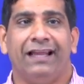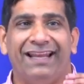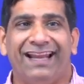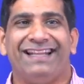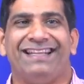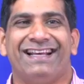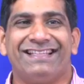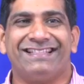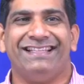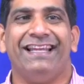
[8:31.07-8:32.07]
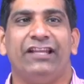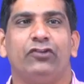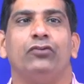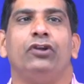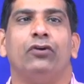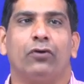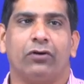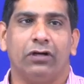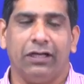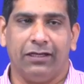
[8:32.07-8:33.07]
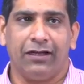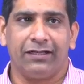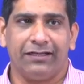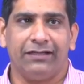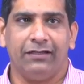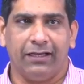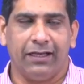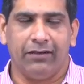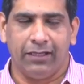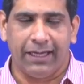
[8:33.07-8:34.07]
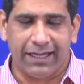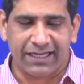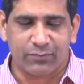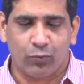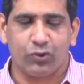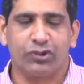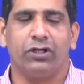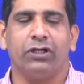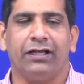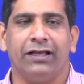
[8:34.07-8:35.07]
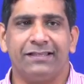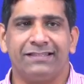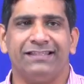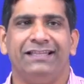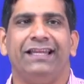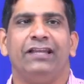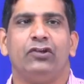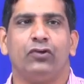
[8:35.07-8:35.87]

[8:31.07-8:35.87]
lead does lead to lead exposure does lead